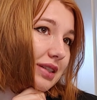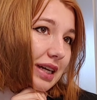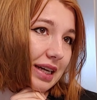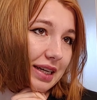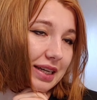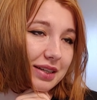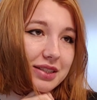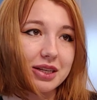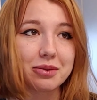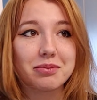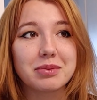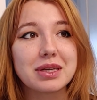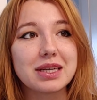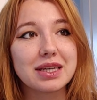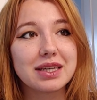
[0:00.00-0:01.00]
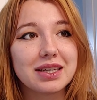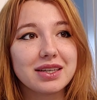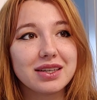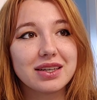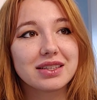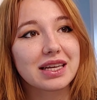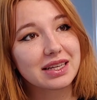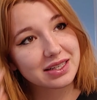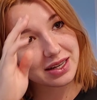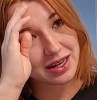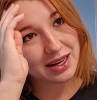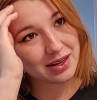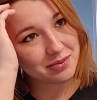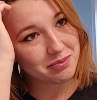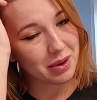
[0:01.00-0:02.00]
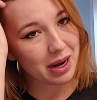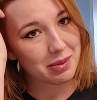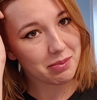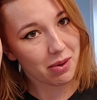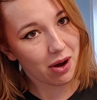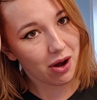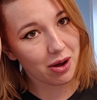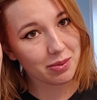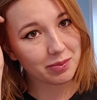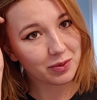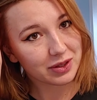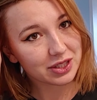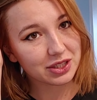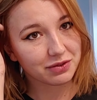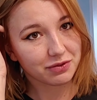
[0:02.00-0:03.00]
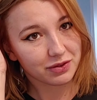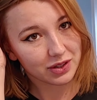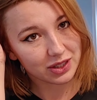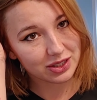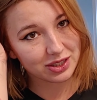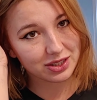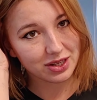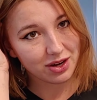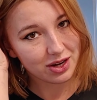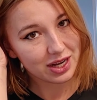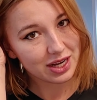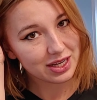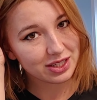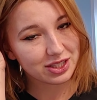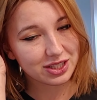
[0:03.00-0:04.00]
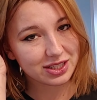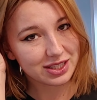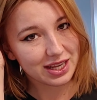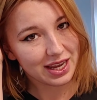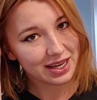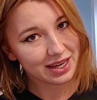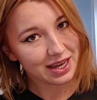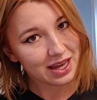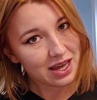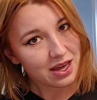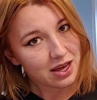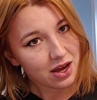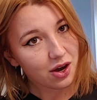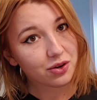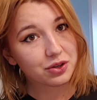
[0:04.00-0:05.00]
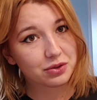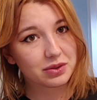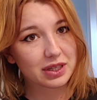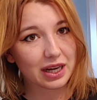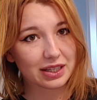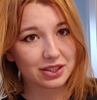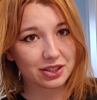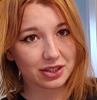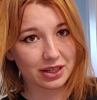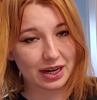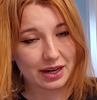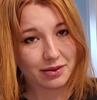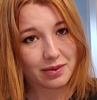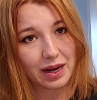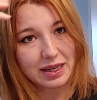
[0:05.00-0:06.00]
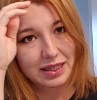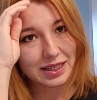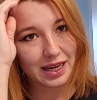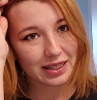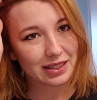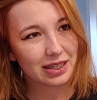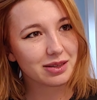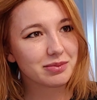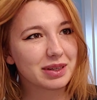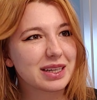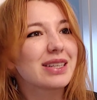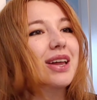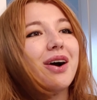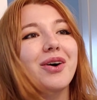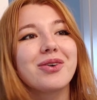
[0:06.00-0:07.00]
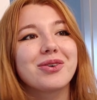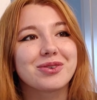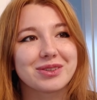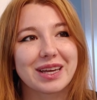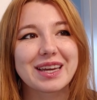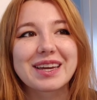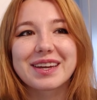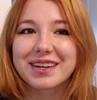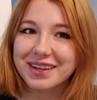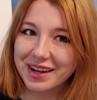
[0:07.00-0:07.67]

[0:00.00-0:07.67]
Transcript: Like to me, like my mom, when she first saw it, she's like, "Oh, you dyed your hair red again," and I'm like, "No, like."